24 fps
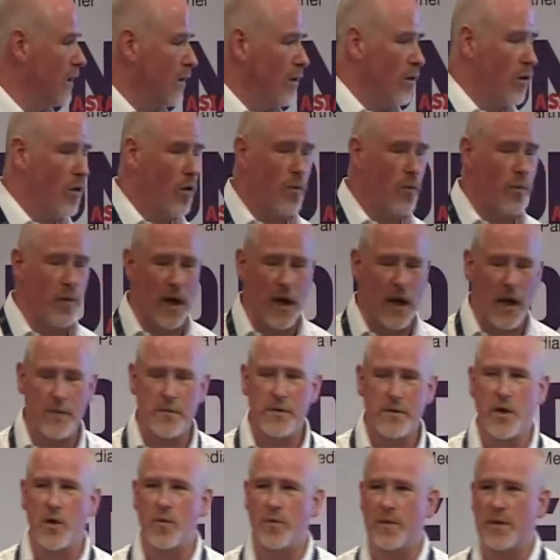or
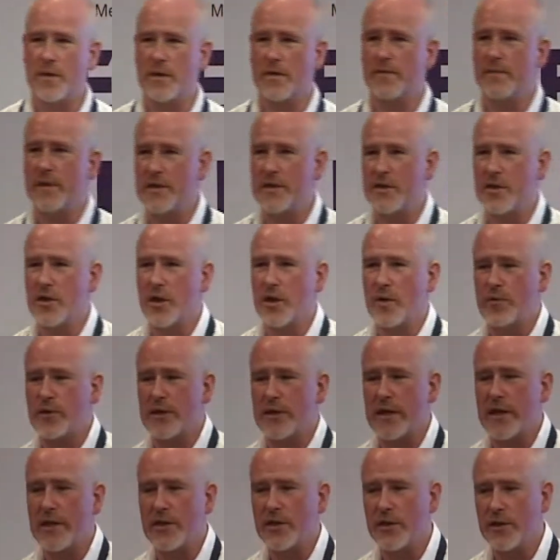perhaps open to
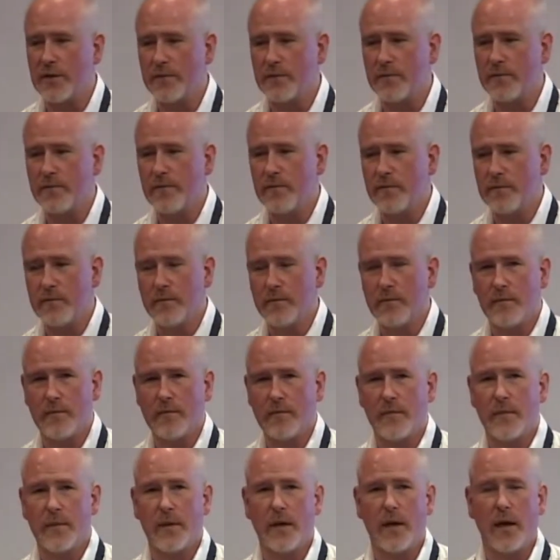misinterpretation
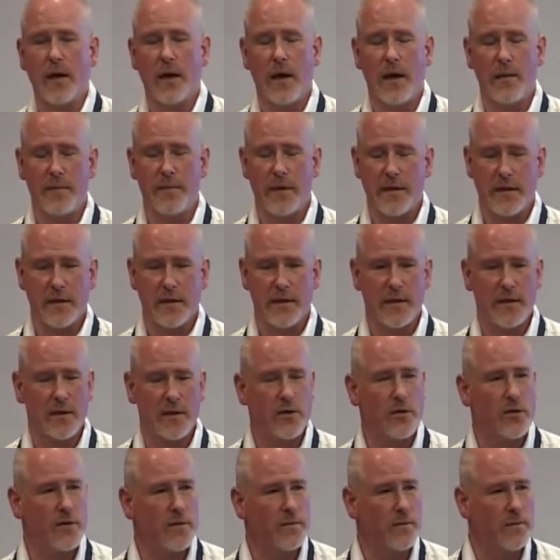and
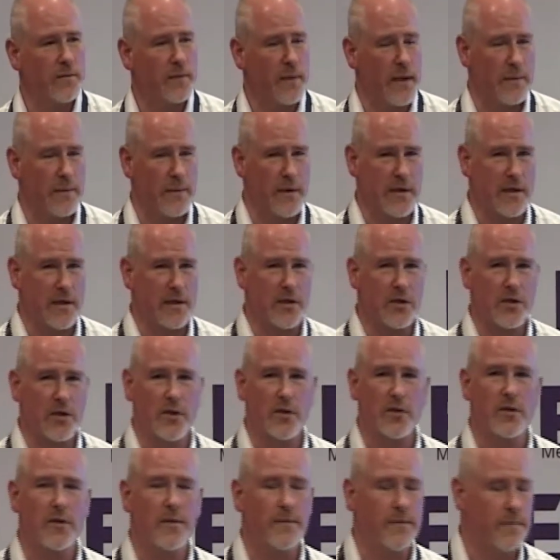being
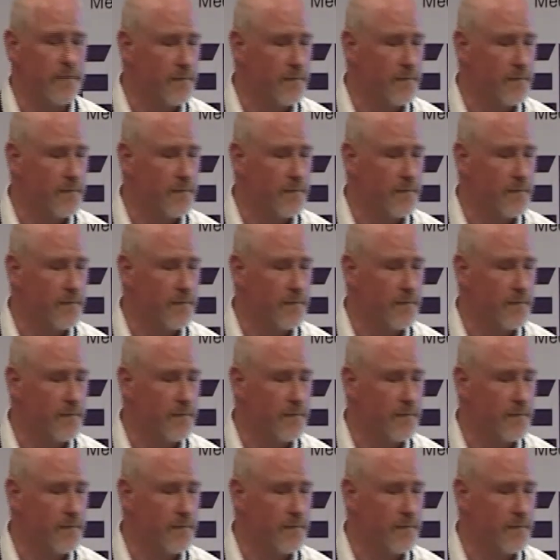misunderstood.